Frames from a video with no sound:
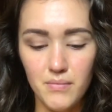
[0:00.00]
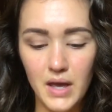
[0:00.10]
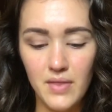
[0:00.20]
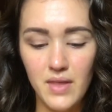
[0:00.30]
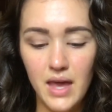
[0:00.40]

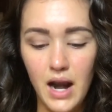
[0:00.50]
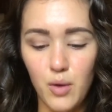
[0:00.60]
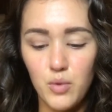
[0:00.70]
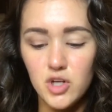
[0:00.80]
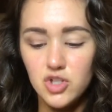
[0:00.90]
And then I
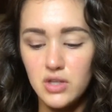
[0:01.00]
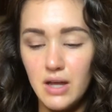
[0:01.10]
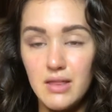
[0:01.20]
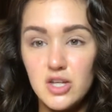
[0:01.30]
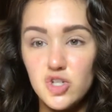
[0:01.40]
wish
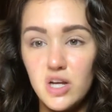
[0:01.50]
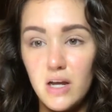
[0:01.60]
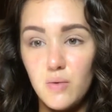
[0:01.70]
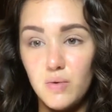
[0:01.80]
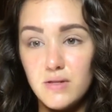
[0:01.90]
that this
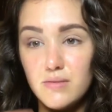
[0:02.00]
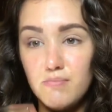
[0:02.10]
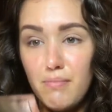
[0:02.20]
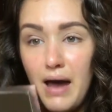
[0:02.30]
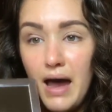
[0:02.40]
shade was
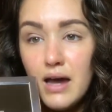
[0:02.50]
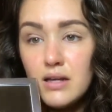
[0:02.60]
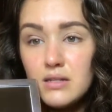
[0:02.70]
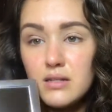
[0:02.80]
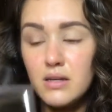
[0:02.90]

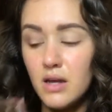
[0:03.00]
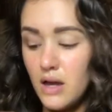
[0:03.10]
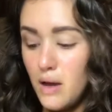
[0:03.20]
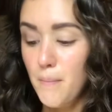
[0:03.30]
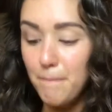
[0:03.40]
matte,
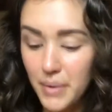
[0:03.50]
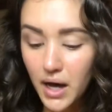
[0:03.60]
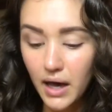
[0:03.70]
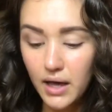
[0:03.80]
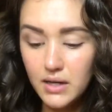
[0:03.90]

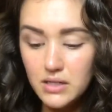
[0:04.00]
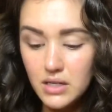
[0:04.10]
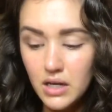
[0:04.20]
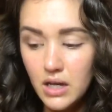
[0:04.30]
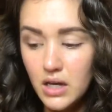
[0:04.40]

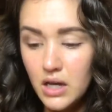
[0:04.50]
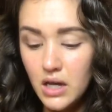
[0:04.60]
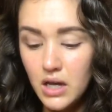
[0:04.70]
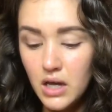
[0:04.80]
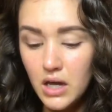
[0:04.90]
but
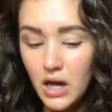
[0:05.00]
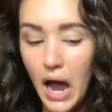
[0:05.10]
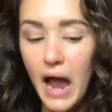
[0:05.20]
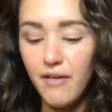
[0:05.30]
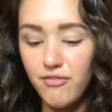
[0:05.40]

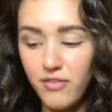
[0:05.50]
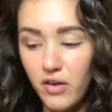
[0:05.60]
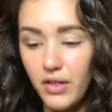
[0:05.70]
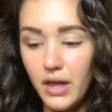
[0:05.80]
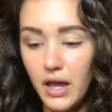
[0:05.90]
I
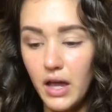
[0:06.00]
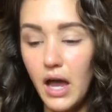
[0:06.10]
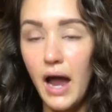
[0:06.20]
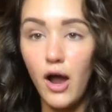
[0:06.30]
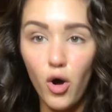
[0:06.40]
feel like
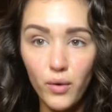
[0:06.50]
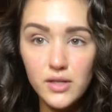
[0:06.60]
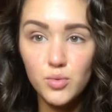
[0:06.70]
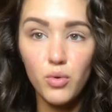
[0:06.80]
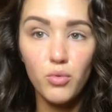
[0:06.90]
I
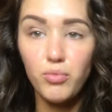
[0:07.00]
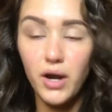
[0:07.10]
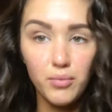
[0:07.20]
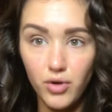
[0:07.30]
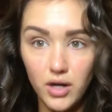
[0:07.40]
always will
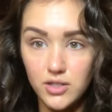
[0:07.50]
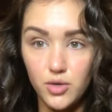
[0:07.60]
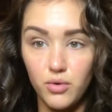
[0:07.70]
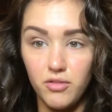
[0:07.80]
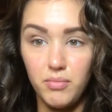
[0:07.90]
bring
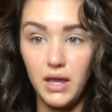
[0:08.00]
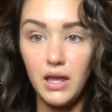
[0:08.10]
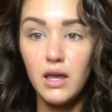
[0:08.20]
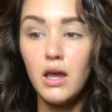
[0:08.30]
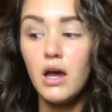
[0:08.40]
bronzer with me,
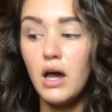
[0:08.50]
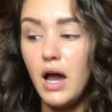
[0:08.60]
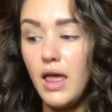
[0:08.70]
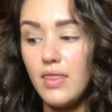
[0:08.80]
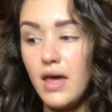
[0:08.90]

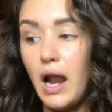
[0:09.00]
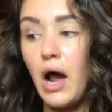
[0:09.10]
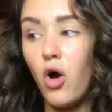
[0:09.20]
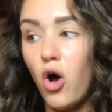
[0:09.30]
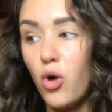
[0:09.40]
and then
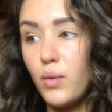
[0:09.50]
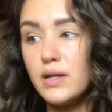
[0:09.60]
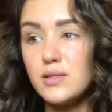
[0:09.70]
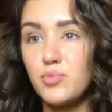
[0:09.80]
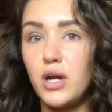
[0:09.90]
I'll
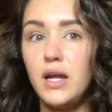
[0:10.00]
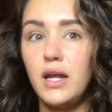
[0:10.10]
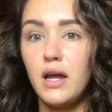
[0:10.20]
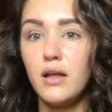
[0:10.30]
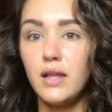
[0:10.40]
always
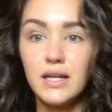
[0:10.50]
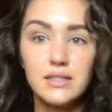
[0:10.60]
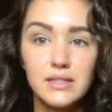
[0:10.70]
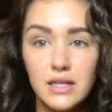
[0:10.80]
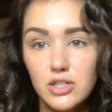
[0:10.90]
bring like a
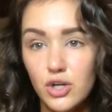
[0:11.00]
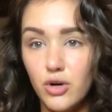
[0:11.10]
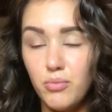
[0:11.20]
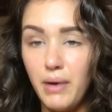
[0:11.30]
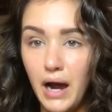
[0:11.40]
skin
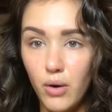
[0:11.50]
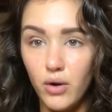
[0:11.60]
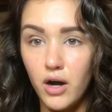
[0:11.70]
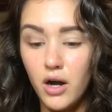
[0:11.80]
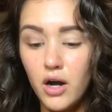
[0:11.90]
tone
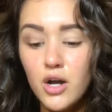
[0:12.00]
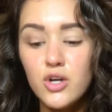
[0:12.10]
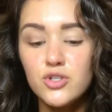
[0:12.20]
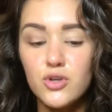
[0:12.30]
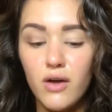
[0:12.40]
powder.
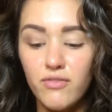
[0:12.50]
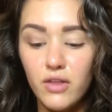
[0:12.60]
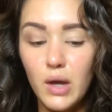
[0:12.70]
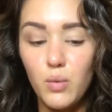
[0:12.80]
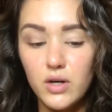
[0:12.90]
So I feel
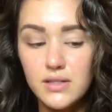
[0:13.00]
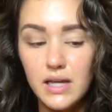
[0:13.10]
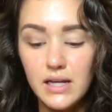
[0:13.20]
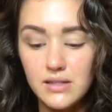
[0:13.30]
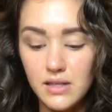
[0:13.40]
like worst
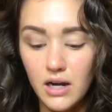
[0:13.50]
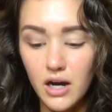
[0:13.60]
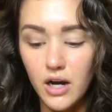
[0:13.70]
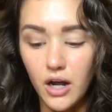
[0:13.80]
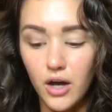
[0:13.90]
case
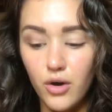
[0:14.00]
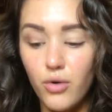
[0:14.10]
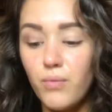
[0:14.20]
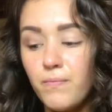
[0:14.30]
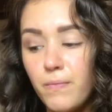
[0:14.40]
scenario,